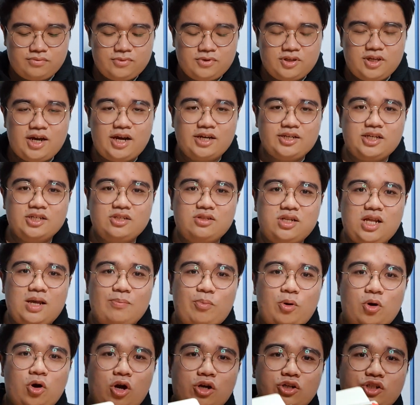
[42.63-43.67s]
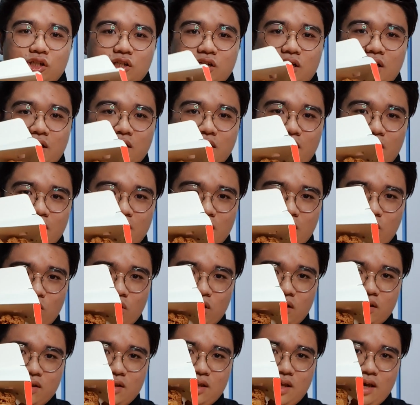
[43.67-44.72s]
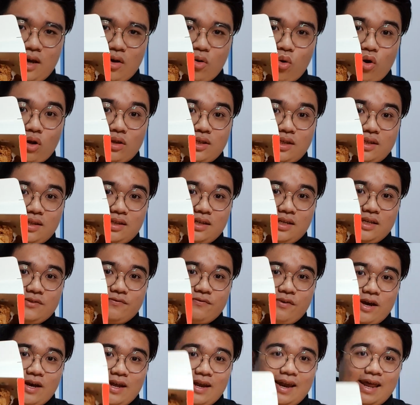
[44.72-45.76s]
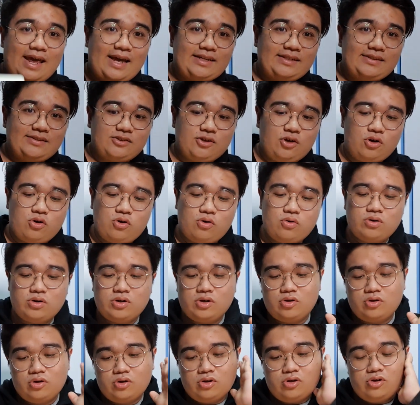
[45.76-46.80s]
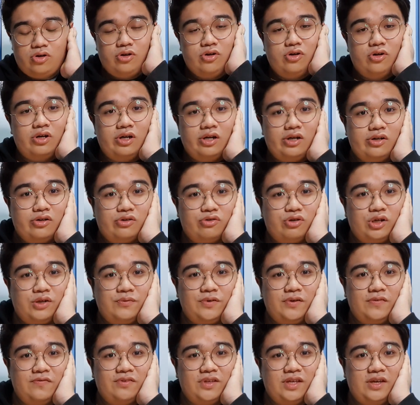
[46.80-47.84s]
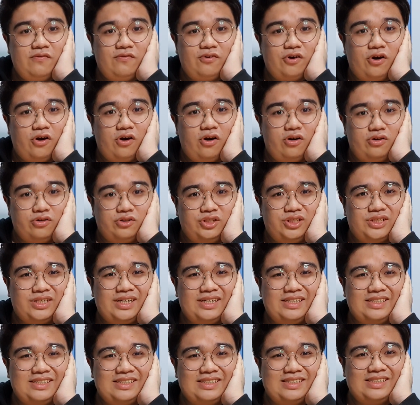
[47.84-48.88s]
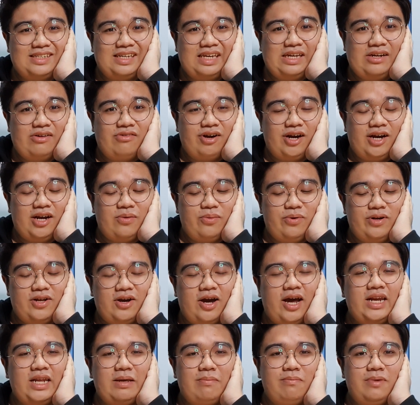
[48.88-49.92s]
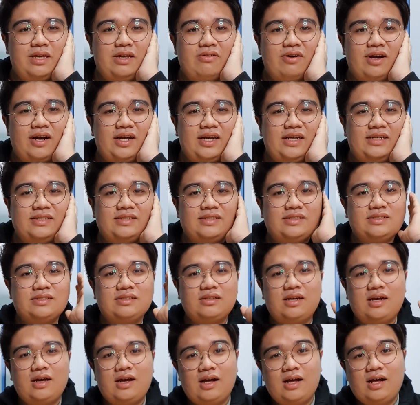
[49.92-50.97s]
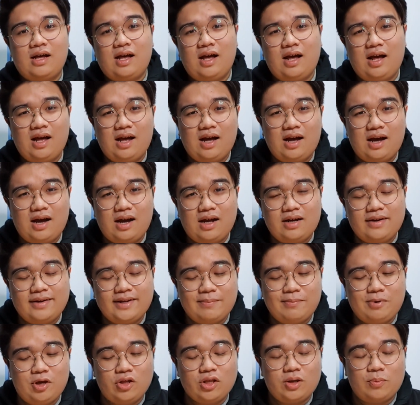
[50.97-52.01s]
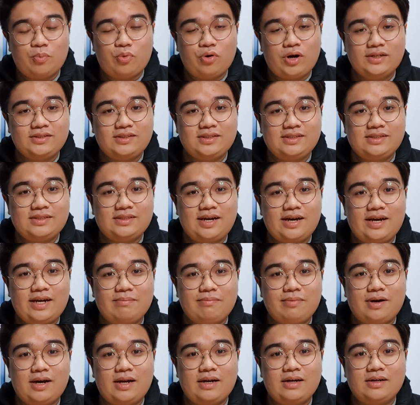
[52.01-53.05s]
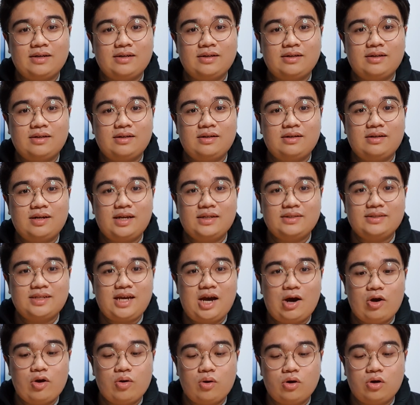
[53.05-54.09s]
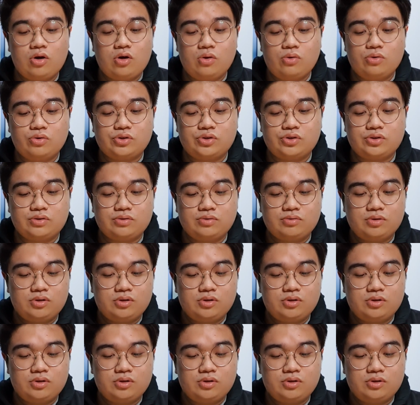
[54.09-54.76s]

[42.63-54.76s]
Yeah, it just looks like popcorn chicken. And the quantity is very less. So $3.50 for chicken skin, right? Without any meat, right? Is a little bit on the pricey side. But let's see how it goes.